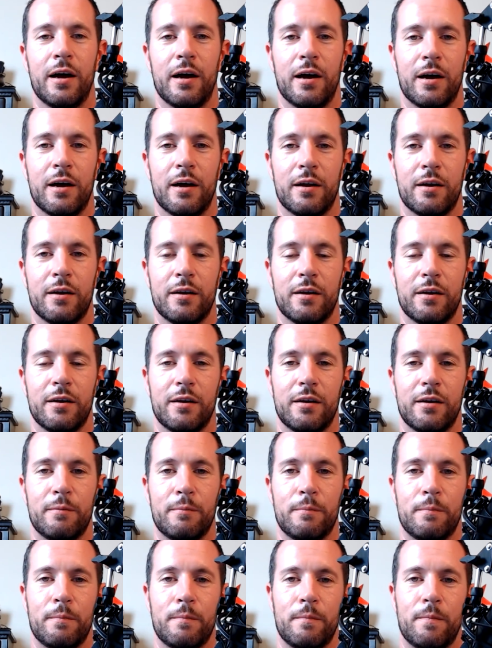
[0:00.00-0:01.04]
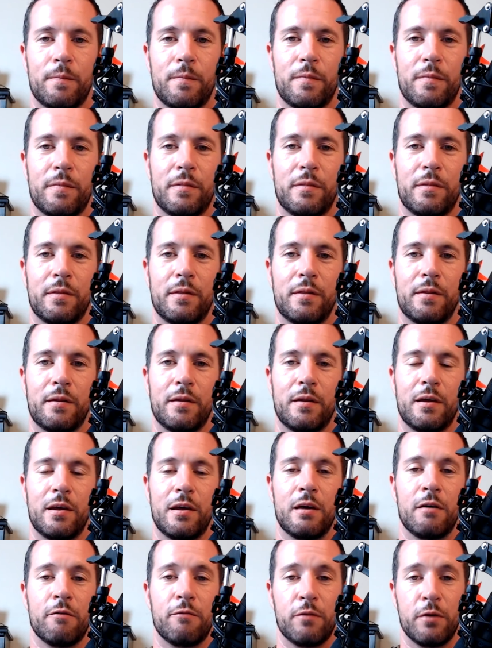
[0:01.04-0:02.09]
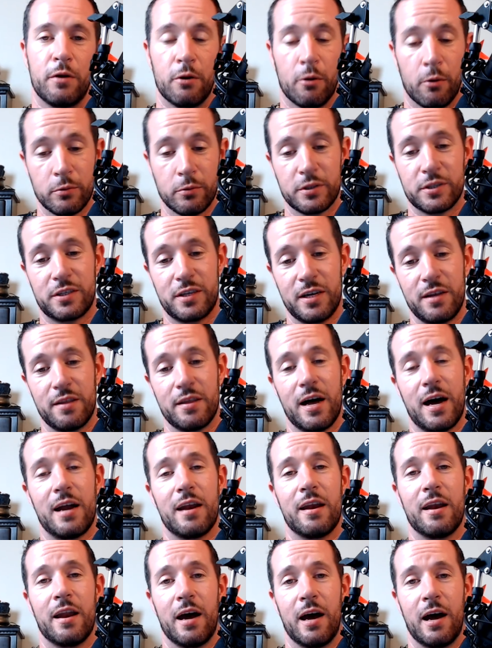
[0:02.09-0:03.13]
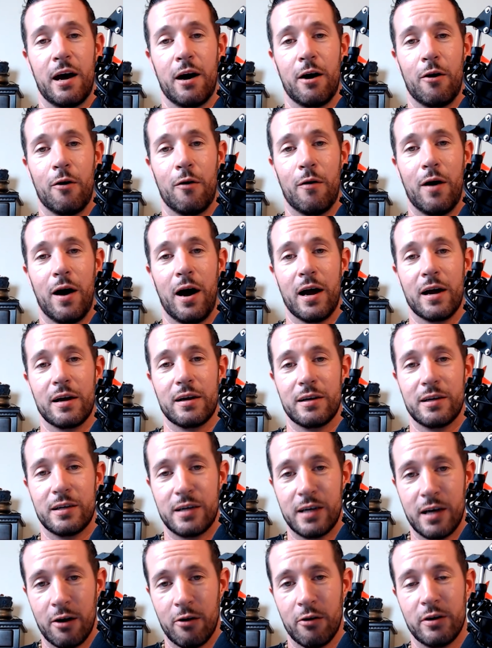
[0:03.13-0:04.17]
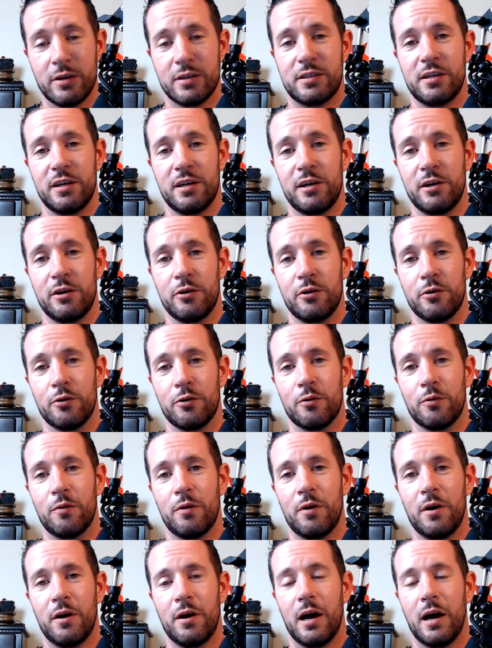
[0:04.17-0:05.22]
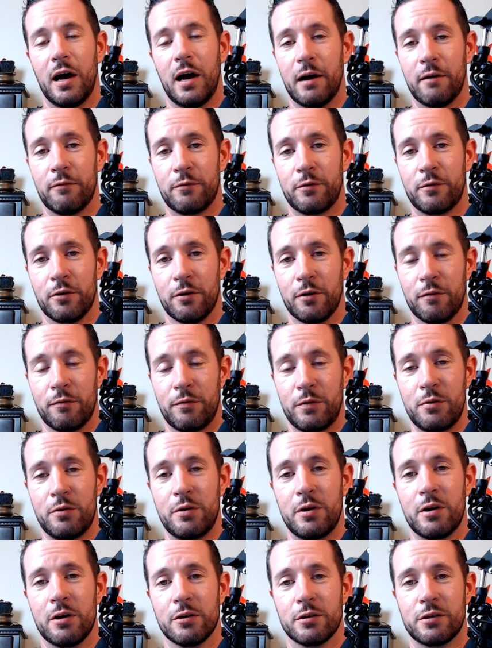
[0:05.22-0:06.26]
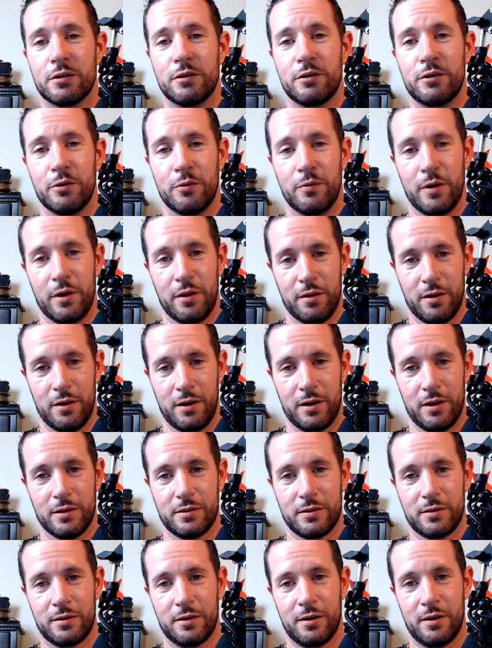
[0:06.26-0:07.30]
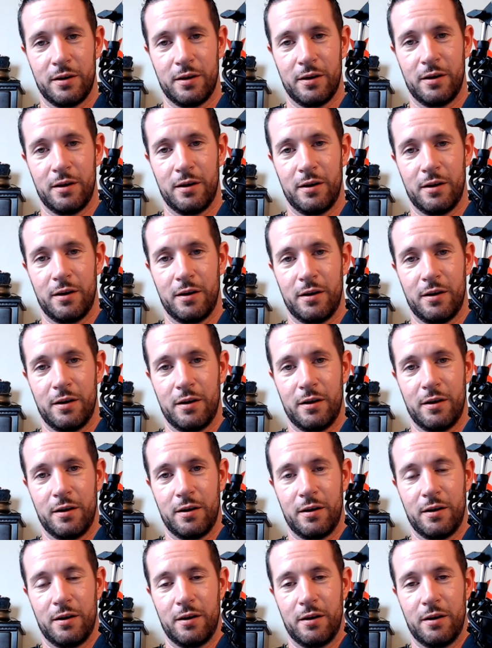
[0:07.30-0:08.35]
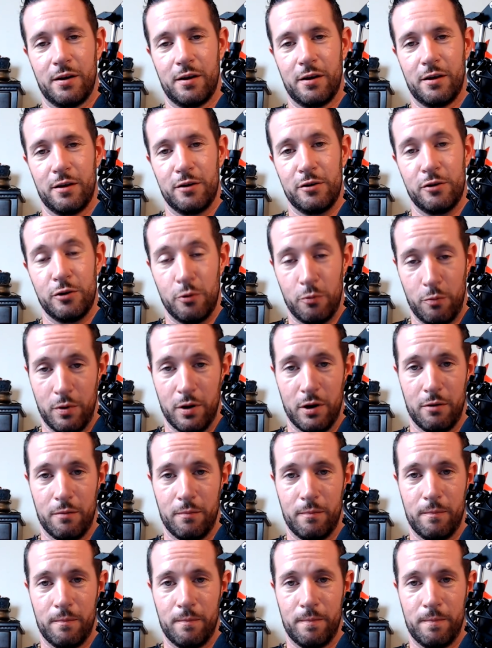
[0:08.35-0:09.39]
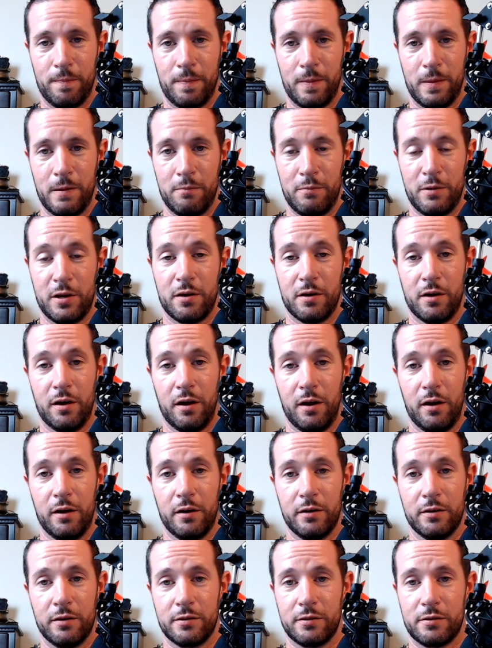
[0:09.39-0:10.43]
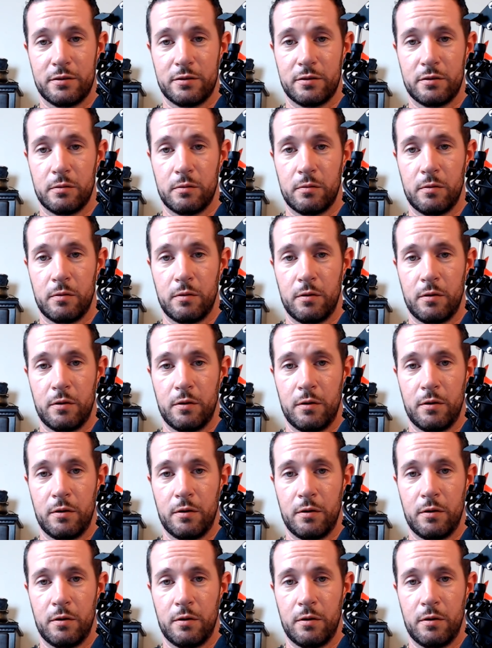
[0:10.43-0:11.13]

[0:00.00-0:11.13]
And if you don't see that now, I guarantee you after a few years of doing this, you will, because